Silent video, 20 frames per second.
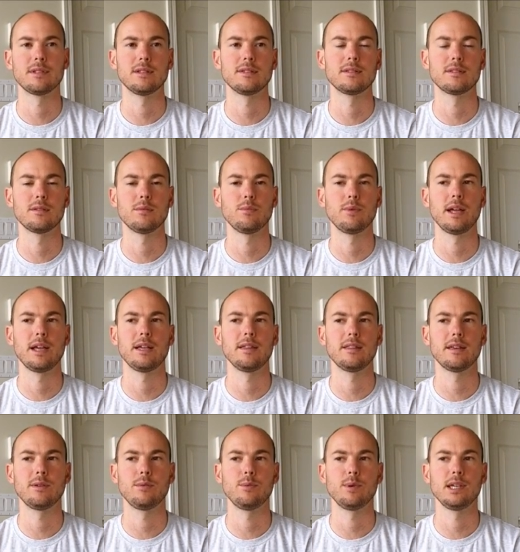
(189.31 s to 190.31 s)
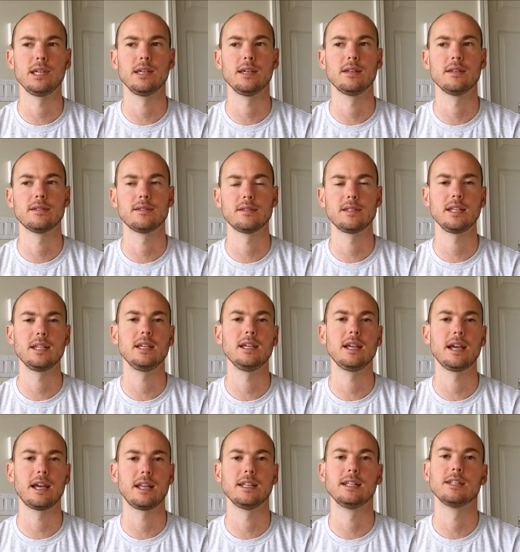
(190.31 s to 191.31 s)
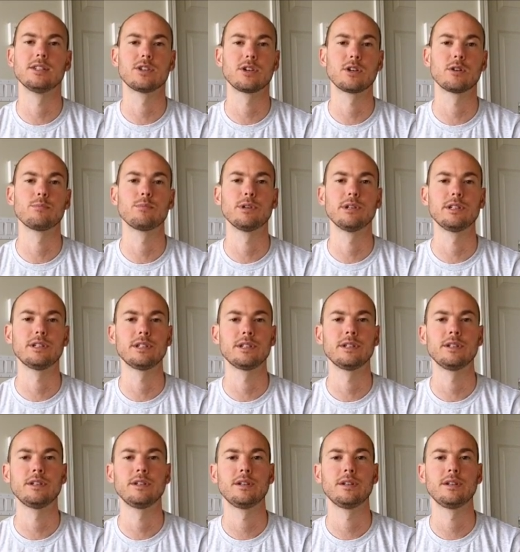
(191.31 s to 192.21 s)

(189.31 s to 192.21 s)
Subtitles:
It's the way that we see and interpret